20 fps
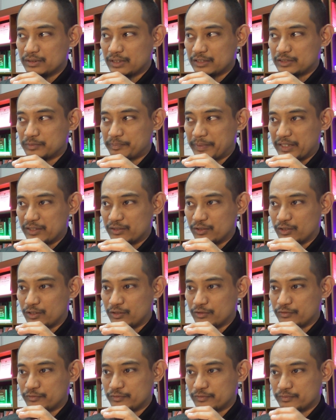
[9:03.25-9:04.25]
aspect
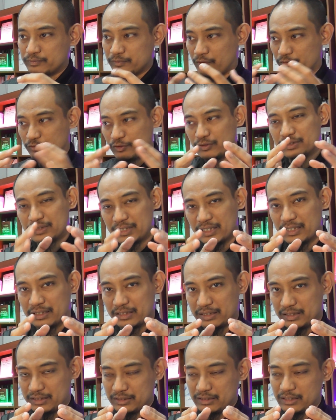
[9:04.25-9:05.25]
of course there
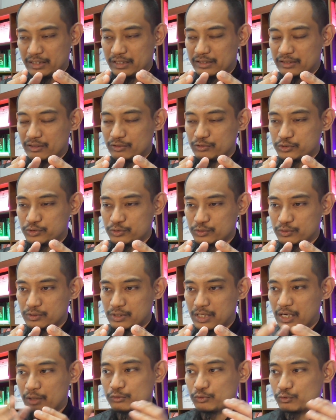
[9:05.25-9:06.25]
in, and also
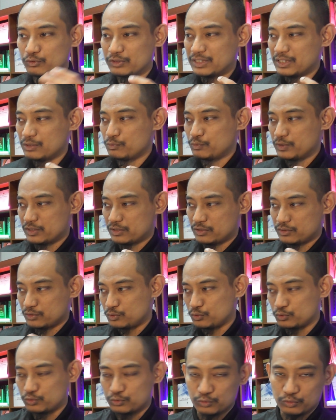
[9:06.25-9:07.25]
how to deal with
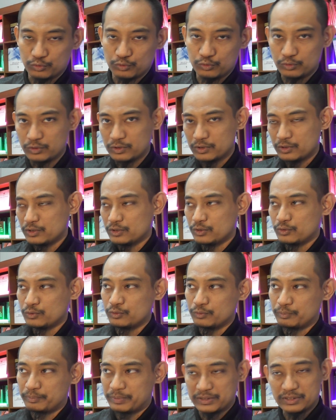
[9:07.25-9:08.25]
those who
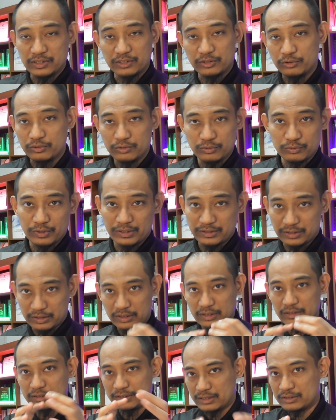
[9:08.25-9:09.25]
persecute you,
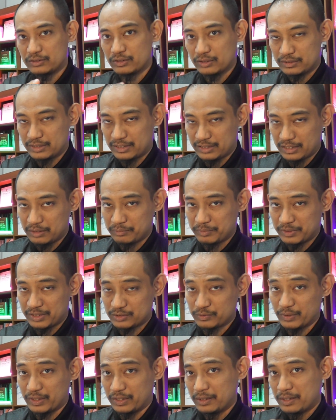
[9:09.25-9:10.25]
etc., there's that element
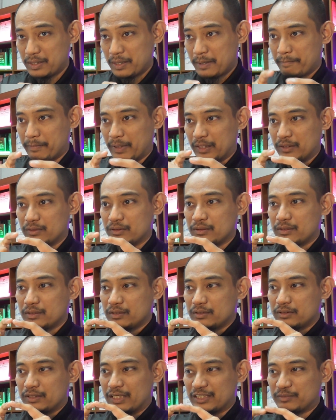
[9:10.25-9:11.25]
as well. But
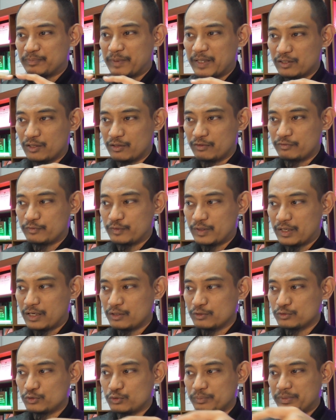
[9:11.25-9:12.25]
the aspect of
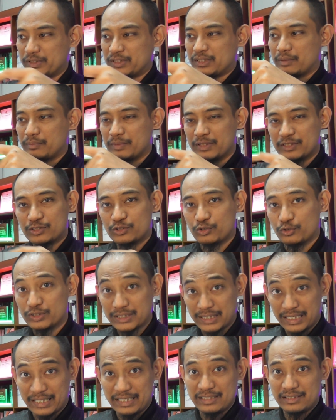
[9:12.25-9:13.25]
how to become a
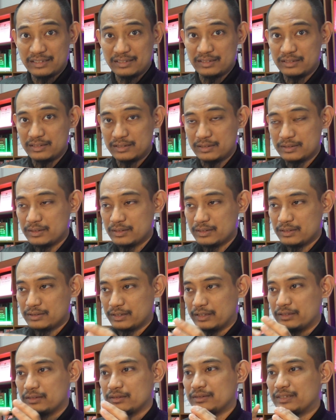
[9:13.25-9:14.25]
society,
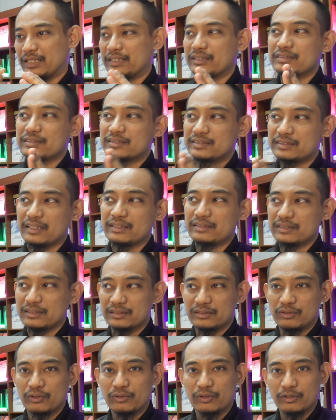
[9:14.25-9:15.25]
right, that
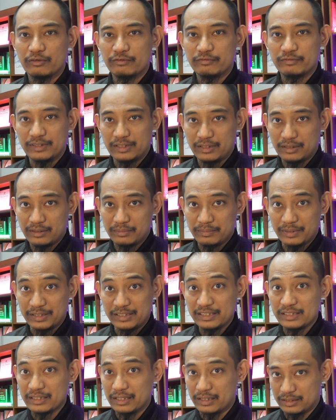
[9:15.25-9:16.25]
started off in
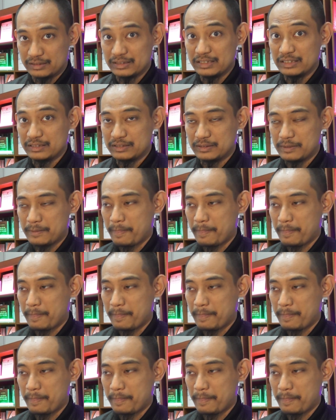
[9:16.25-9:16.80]
Medina, really,